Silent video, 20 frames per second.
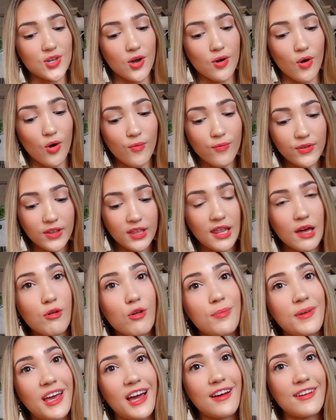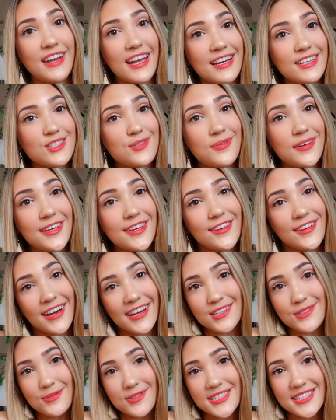So hopefully that will be out next week. You
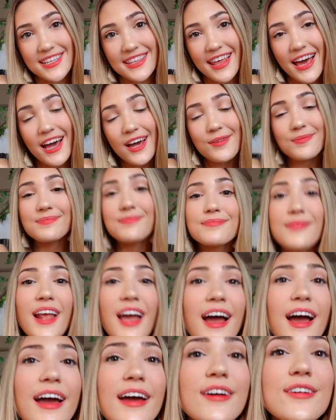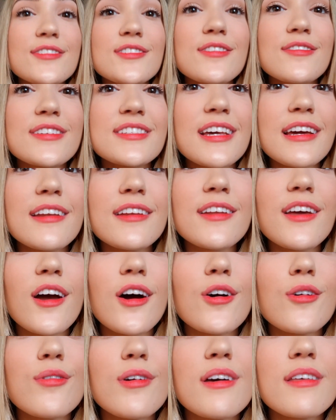guys will see that. I also decided to
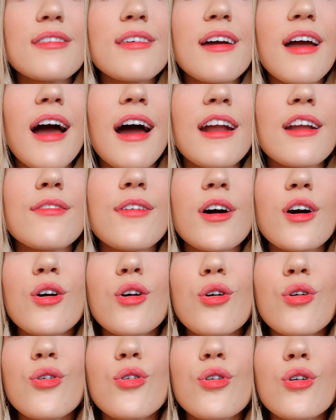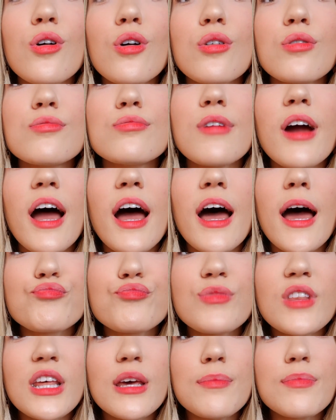go with kind of a coral red
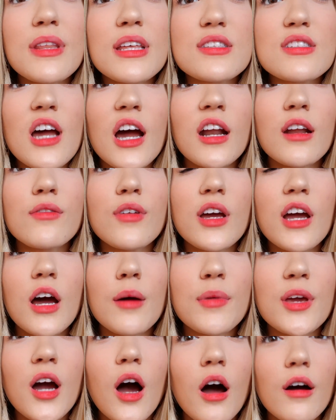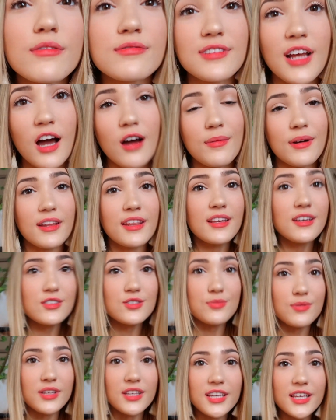lip that's kind of like coming off now, but I think
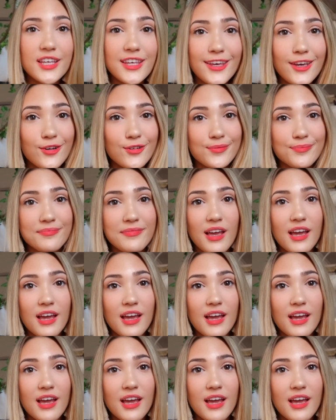it's really cute.